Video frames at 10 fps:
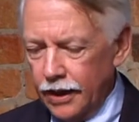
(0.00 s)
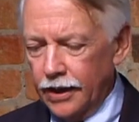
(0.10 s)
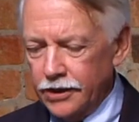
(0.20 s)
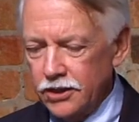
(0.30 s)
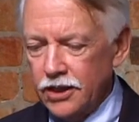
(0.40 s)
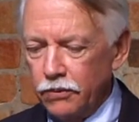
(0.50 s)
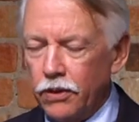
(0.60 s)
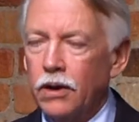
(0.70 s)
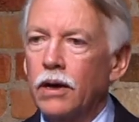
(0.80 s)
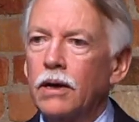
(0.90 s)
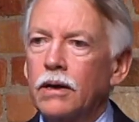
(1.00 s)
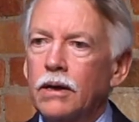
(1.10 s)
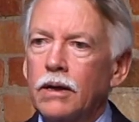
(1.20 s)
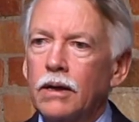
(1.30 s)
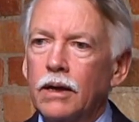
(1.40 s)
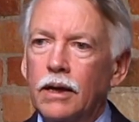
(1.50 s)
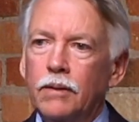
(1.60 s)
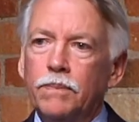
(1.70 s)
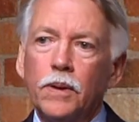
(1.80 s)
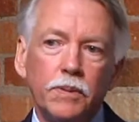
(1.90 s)
I like to say we're a,
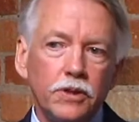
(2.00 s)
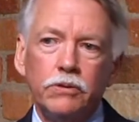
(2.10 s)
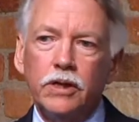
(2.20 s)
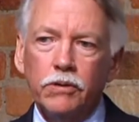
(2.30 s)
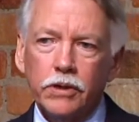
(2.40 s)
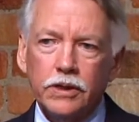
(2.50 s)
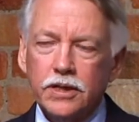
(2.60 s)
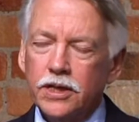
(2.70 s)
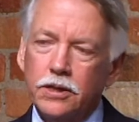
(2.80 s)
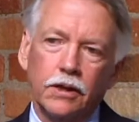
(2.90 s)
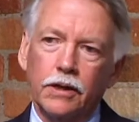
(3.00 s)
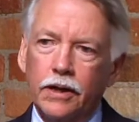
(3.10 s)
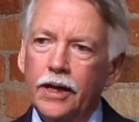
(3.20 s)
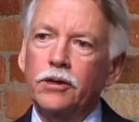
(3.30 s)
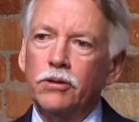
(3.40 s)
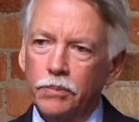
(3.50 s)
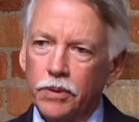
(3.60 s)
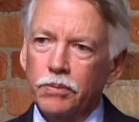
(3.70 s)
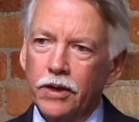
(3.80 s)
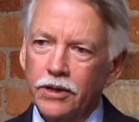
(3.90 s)
a perpetuity organization on an annual
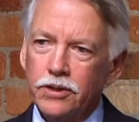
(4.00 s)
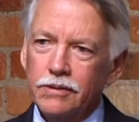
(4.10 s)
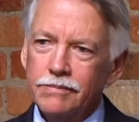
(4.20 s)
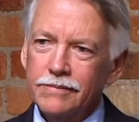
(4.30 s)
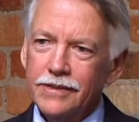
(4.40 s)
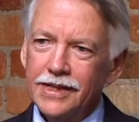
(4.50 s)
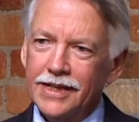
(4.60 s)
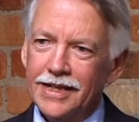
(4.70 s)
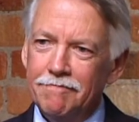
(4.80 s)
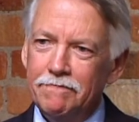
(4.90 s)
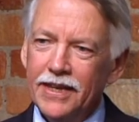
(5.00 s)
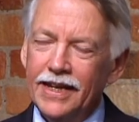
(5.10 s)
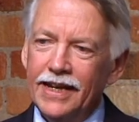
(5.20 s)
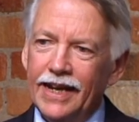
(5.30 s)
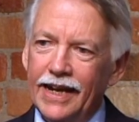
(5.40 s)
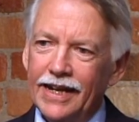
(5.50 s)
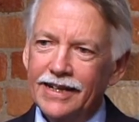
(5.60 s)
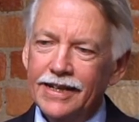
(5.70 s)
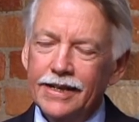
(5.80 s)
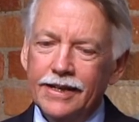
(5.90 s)
appropriation, um,
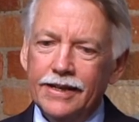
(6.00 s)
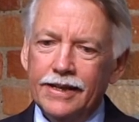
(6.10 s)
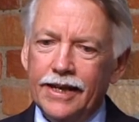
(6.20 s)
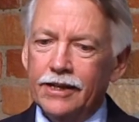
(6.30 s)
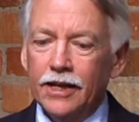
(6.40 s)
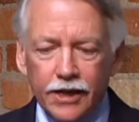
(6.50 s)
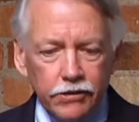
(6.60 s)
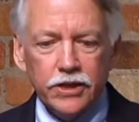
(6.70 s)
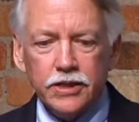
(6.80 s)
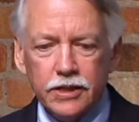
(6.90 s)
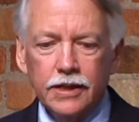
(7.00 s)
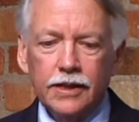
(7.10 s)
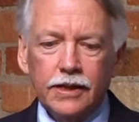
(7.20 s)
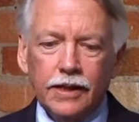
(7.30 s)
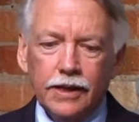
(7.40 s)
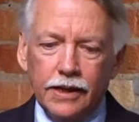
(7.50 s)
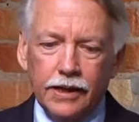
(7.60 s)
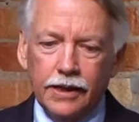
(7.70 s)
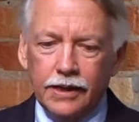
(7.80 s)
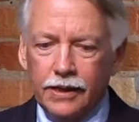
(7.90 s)
and and Congress
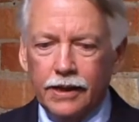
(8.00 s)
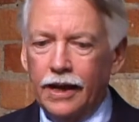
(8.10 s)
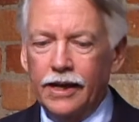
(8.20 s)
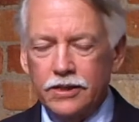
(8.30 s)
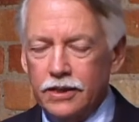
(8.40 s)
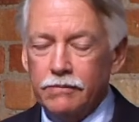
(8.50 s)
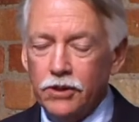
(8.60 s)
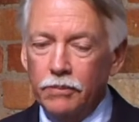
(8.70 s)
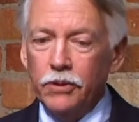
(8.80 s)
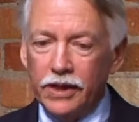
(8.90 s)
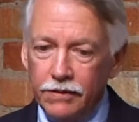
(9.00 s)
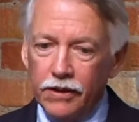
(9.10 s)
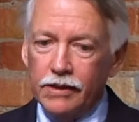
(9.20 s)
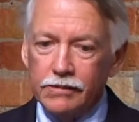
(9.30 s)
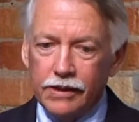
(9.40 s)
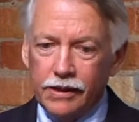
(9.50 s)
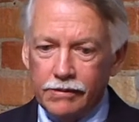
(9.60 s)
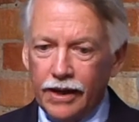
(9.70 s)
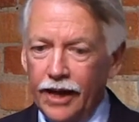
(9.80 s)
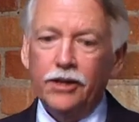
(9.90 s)
has trouble even
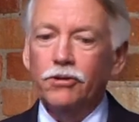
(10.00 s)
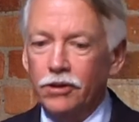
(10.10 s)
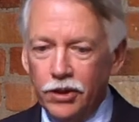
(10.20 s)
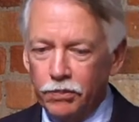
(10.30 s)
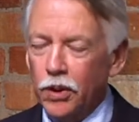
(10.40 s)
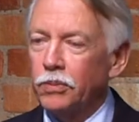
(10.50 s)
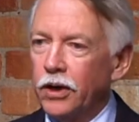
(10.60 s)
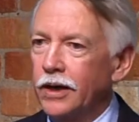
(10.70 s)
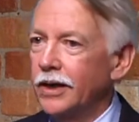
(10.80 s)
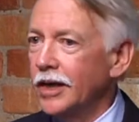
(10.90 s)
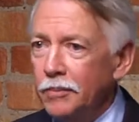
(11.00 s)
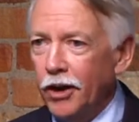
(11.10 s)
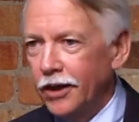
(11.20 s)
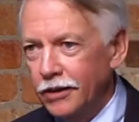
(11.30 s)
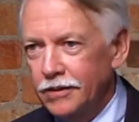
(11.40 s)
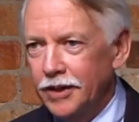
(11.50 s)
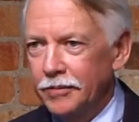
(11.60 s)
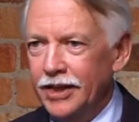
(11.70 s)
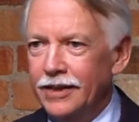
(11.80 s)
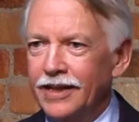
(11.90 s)
annually appropriating any money. I
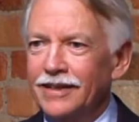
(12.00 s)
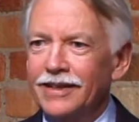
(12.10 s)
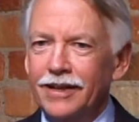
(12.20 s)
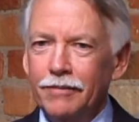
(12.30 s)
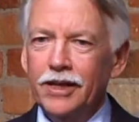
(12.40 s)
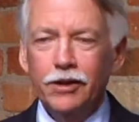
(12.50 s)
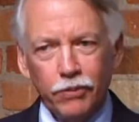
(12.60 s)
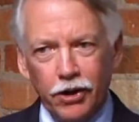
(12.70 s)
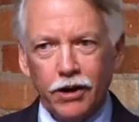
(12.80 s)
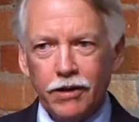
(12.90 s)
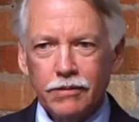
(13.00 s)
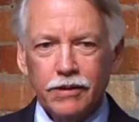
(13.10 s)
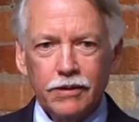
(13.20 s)
mean, they, I mean, here we are